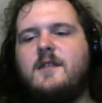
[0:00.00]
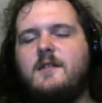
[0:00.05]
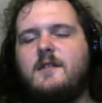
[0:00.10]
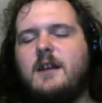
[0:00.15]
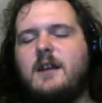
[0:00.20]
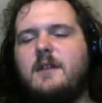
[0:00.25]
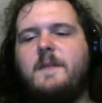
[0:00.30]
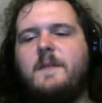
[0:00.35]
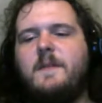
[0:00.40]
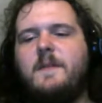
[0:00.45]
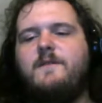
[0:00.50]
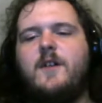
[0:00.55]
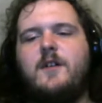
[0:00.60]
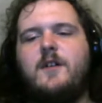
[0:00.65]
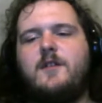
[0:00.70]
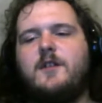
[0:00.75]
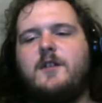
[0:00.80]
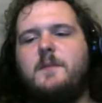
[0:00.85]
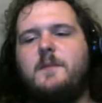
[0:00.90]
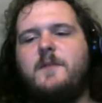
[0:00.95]
That'd be
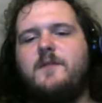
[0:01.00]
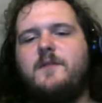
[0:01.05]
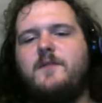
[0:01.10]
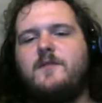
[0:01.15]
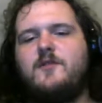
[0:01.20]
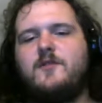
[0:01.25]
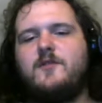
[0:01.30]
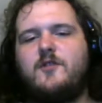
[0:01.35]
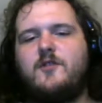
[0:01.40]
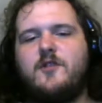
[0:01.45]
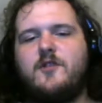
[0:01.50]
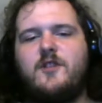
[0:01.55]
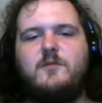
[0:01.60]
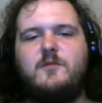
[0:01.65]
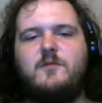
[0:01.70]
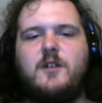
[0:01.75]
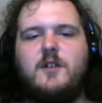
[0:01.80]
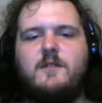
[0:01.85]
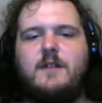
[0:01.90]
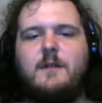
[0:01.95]
fucked up if
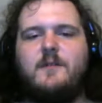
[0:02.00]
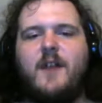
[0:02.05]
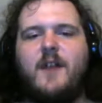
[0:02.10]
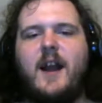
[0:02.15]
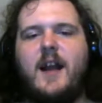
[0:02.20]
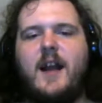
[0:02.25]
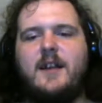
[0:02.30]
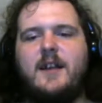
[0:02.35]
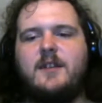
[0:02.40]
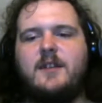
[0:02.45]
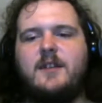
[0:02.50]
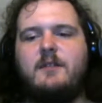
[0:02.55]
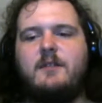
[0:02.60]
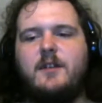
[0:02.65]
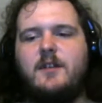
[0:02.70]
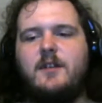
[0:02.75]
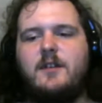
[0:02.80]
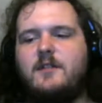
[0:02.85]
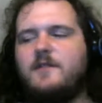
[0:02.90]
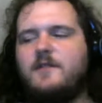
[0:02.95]
Chucky's walking around with Andy
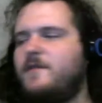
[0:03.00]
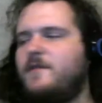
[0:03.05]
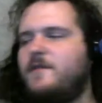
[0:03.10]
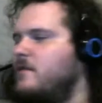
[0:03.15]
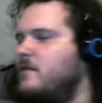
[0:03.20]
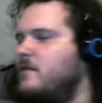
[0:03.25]
written on his foot.